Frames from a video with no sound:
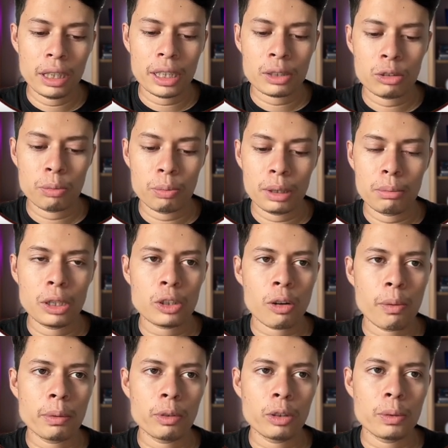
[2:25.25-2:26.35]
Let's open my
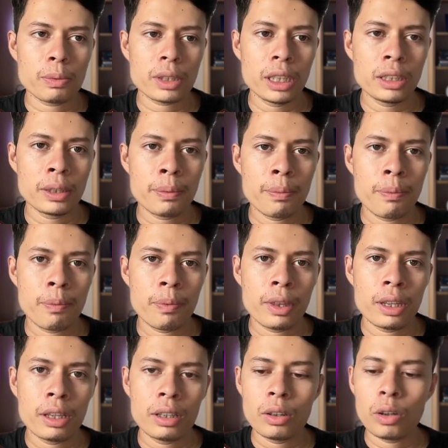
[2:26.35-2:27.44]
Shopify website
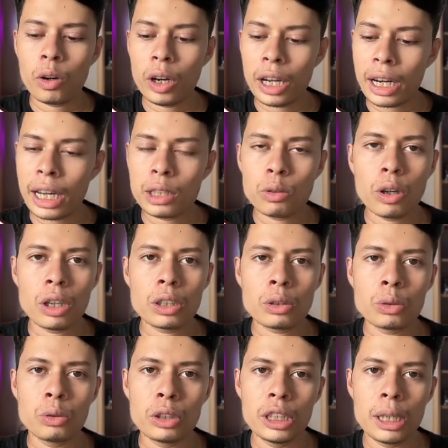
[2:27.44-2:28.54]
where I want
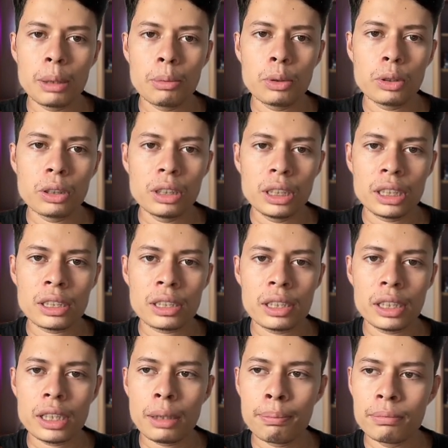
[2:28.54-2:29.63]
to enable this
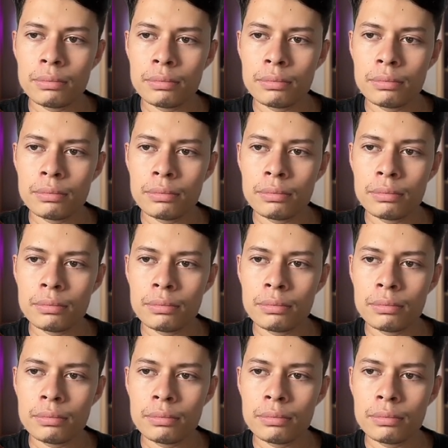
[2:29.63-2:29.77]
setup.